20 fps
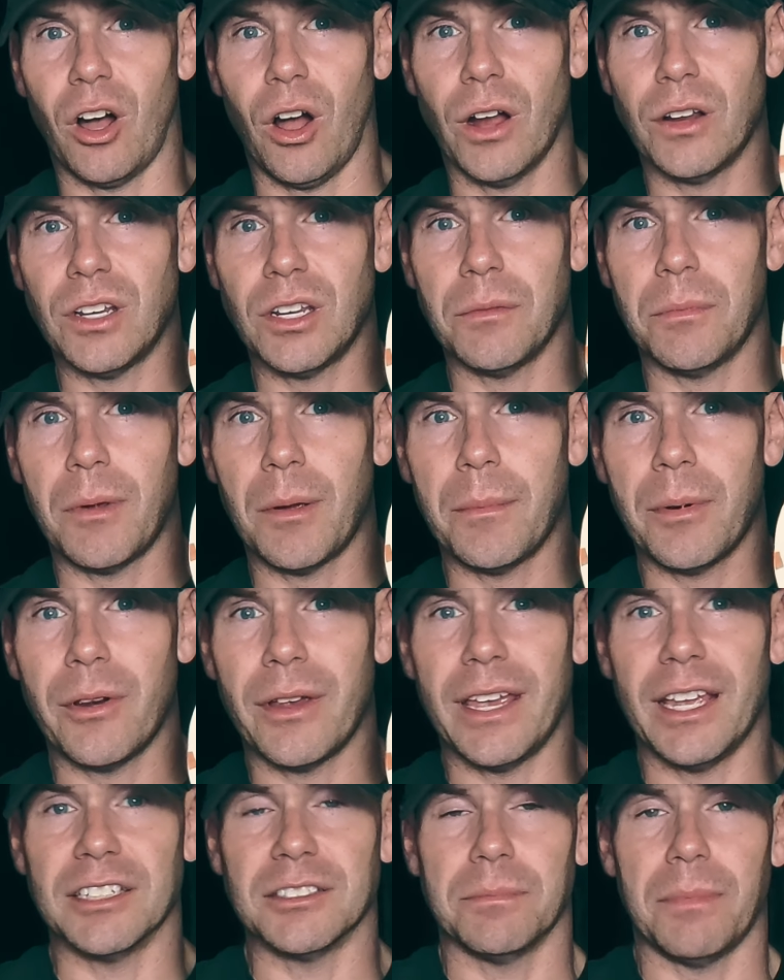All you remember
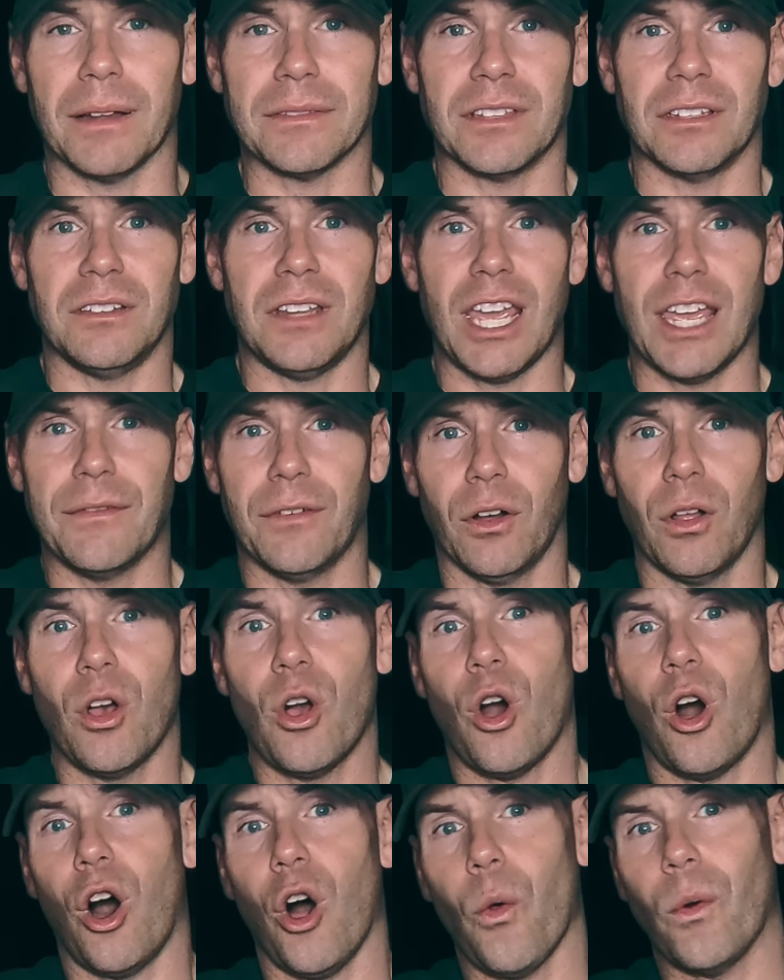is about the navel
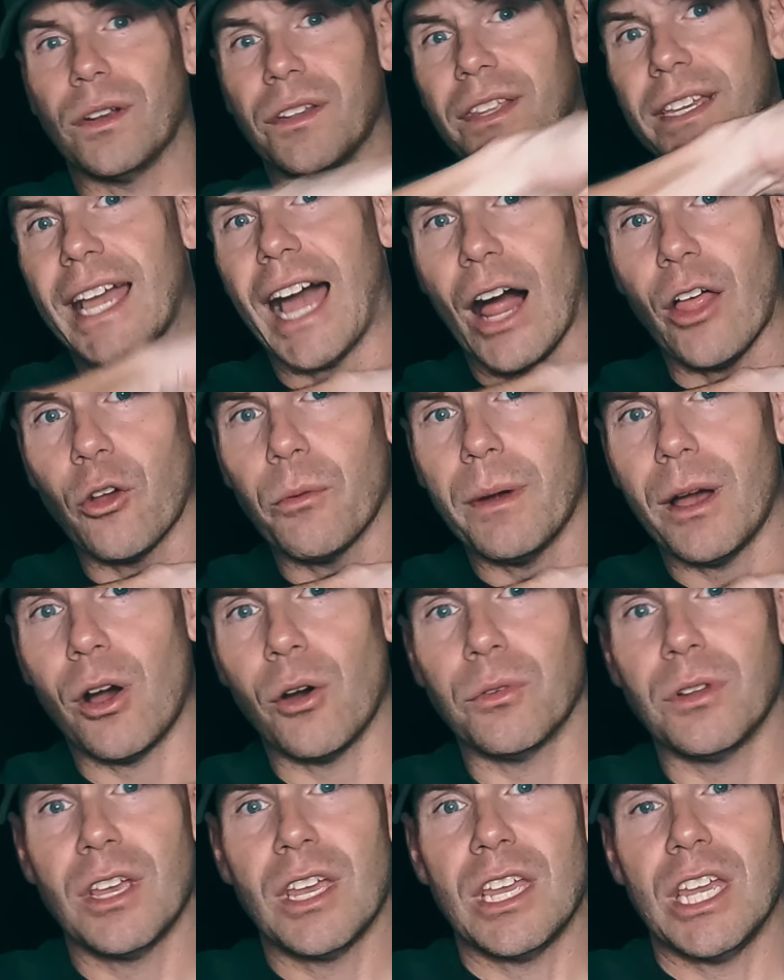all the way to the
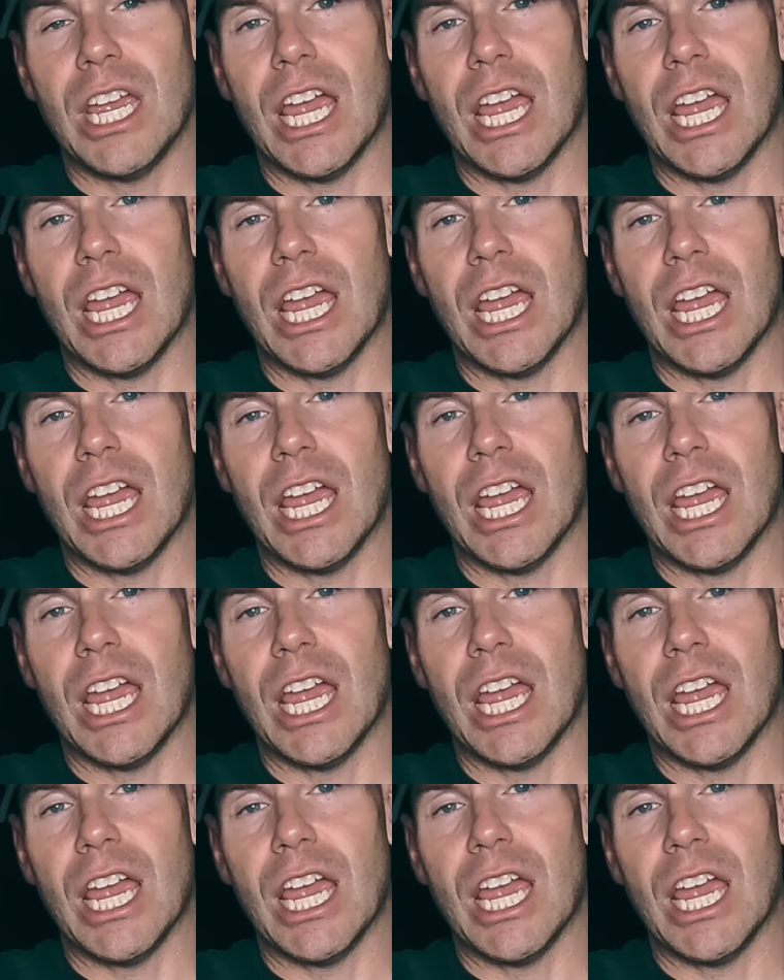collarbone.